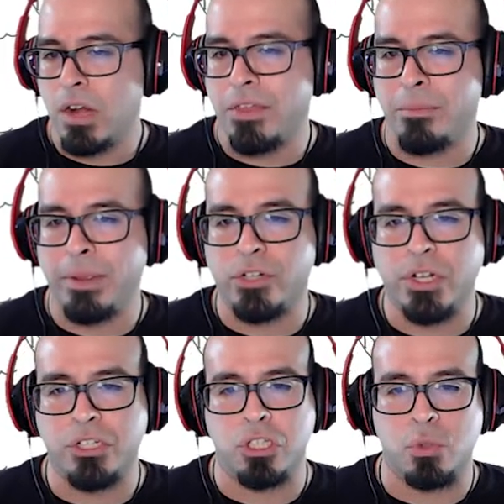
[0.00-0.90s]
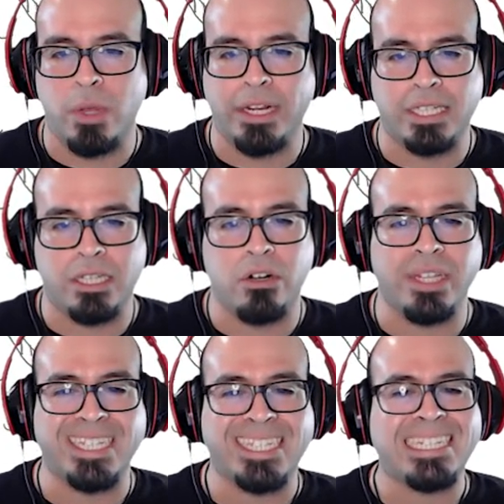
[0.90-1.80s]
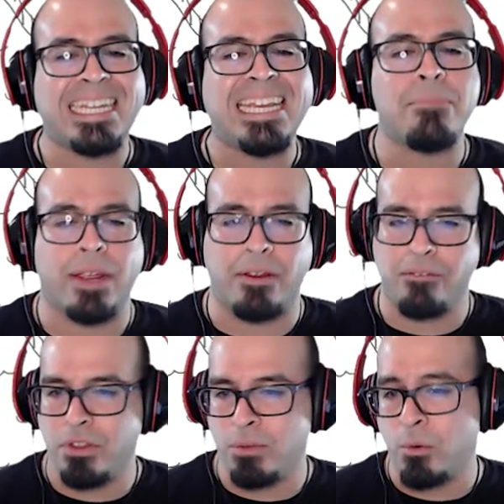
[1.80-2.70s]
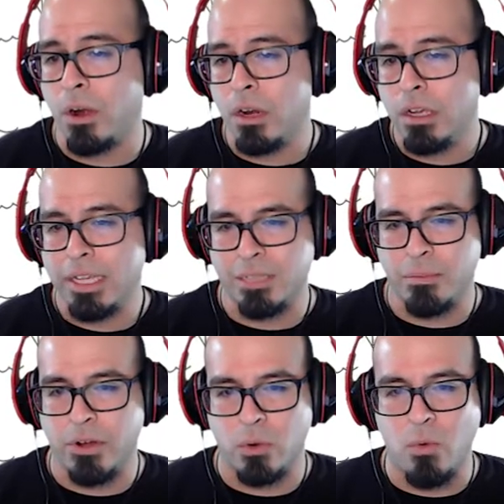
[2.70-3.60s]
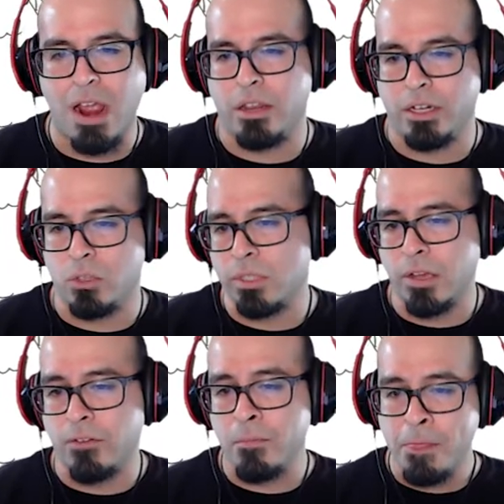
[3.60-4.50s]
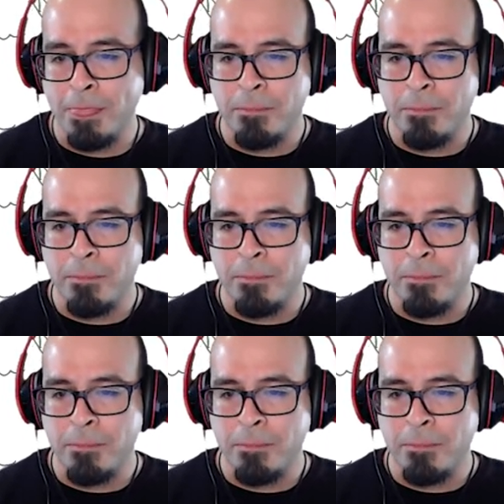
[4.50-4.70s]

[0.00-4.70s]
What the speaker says: Rather than being drenched in sweat, he's literally steaming. Furthermore, he's muttering loudly to himself.